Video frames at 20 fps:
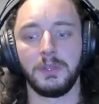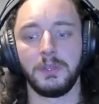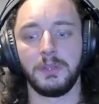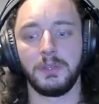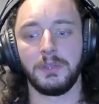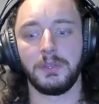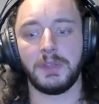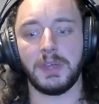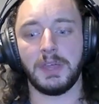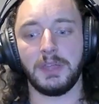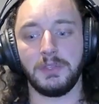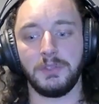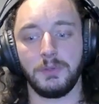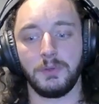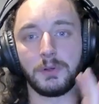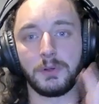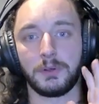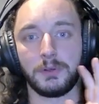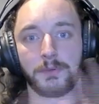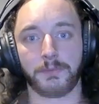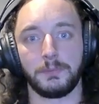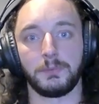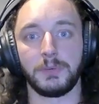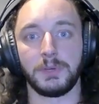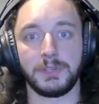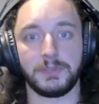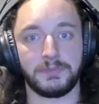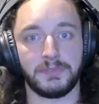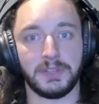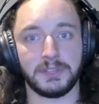that your
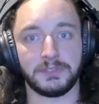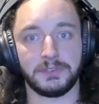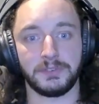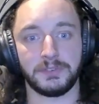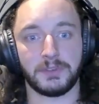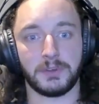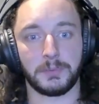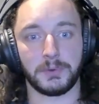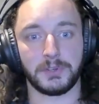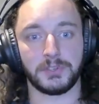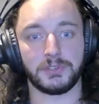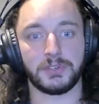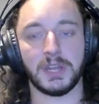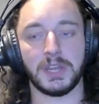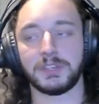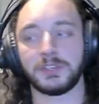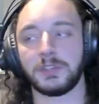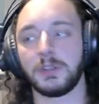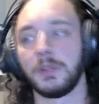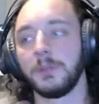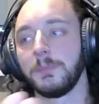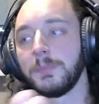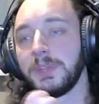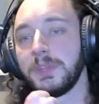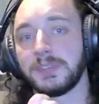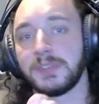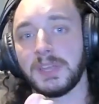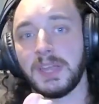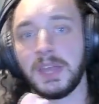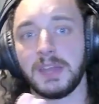wrist flexors are more stretched.
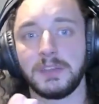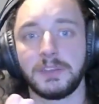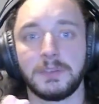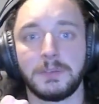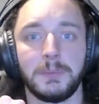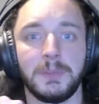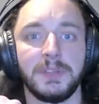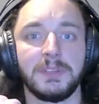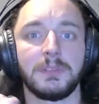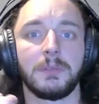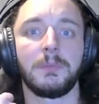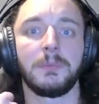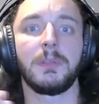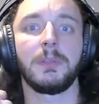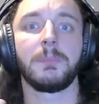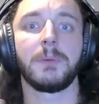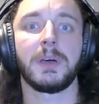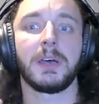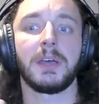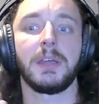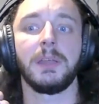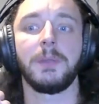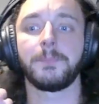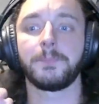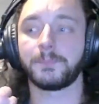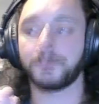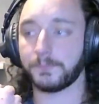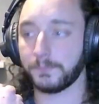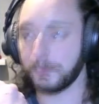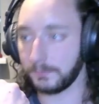As I had explained to me by
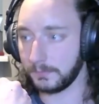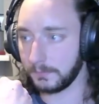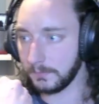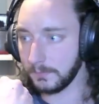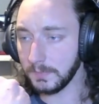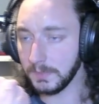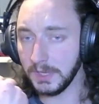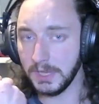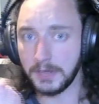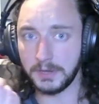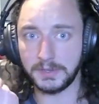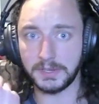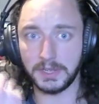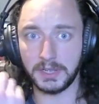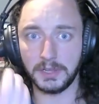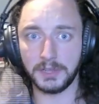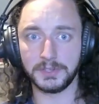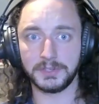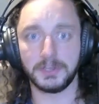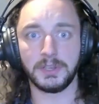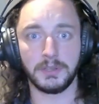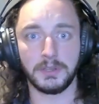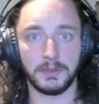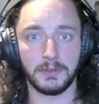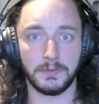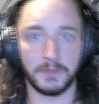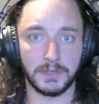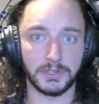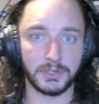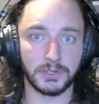an intelligent
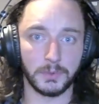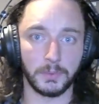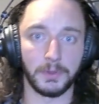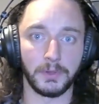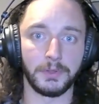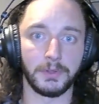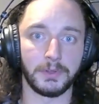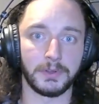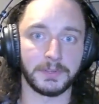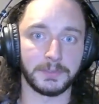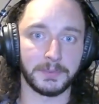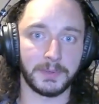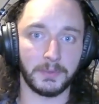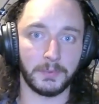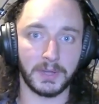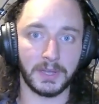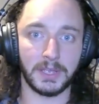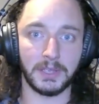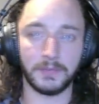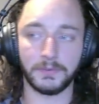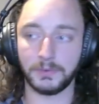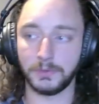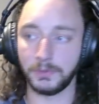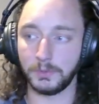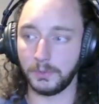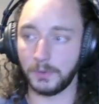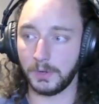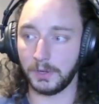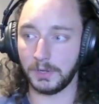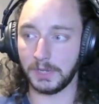individual known as my wife,
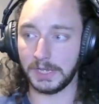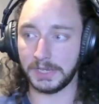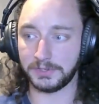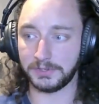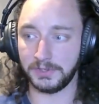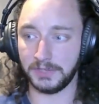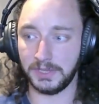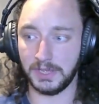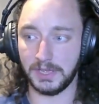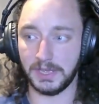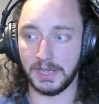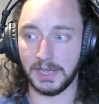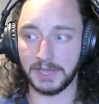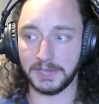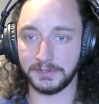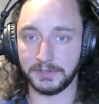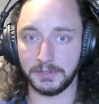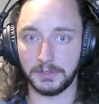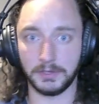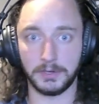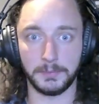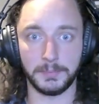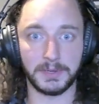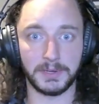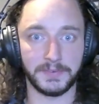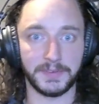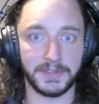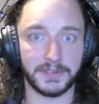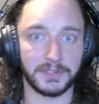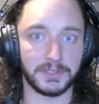who actually has a little bit
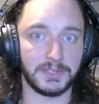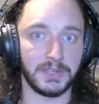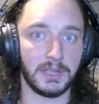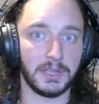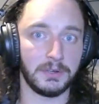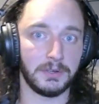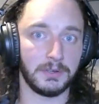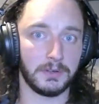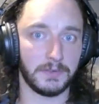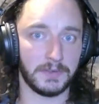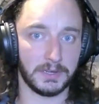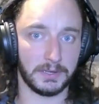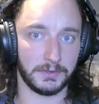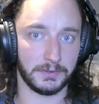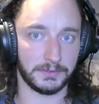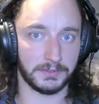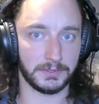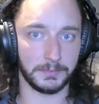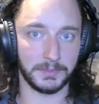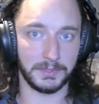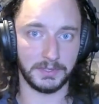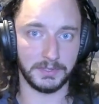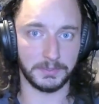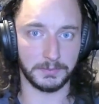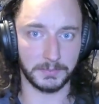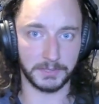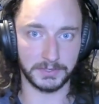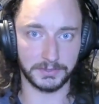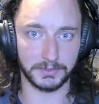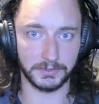of understanding of how some of these
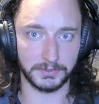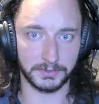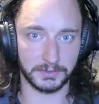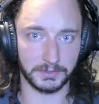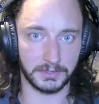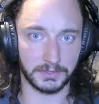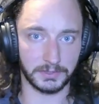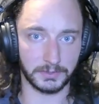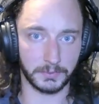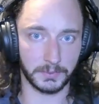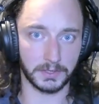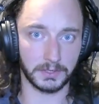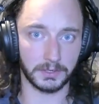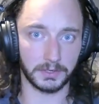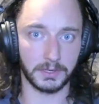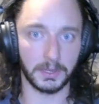muscles and such work.